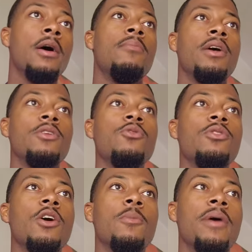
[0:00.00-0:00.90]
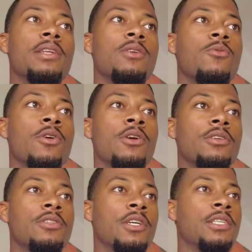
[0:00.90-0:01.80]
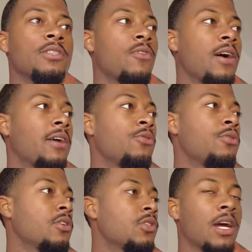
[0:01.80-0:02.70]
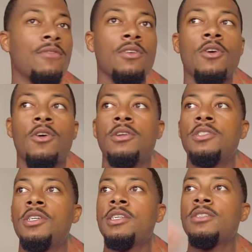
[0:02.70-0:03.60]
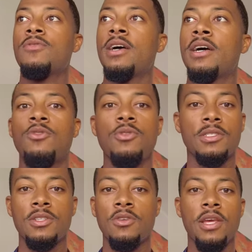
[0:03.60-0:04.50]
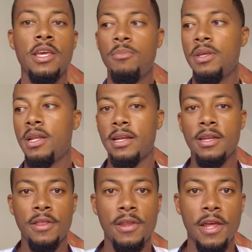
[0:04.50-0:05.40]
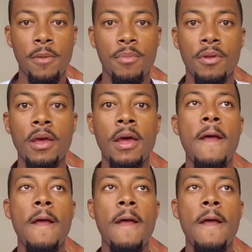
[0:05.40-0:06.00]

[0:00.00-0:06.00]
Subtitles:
But you can go back to work just fine. You can drive a car just fine. It'll be like nothing happened.